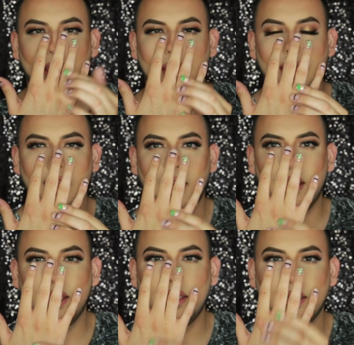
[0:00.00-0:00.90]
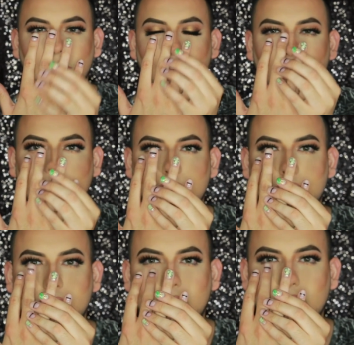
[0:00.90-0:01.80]
and then
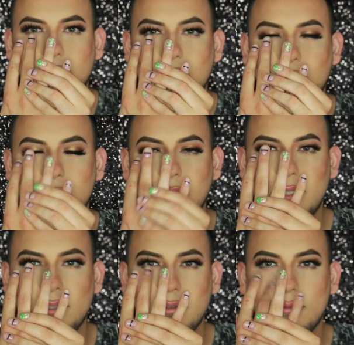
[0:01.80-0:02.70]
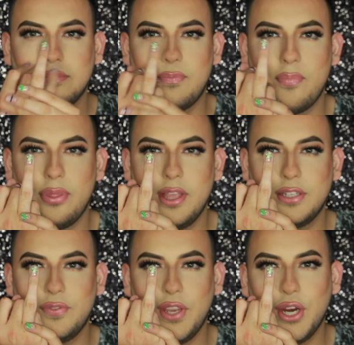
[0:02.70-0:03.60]
this
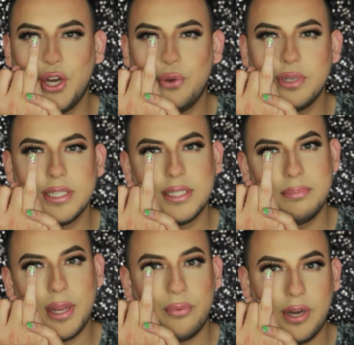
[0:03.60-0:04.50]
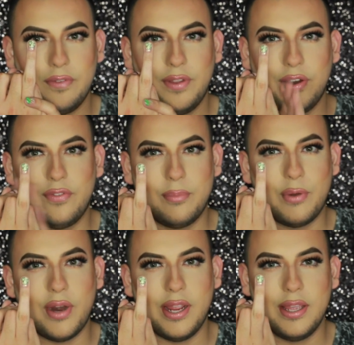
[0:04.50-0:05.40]
finger, which is my ring finger from
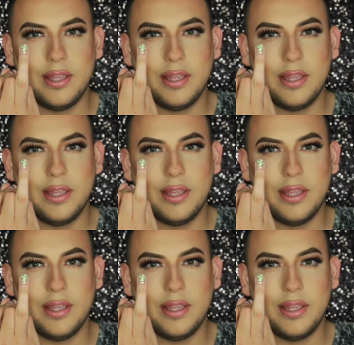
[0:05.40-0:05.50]
my right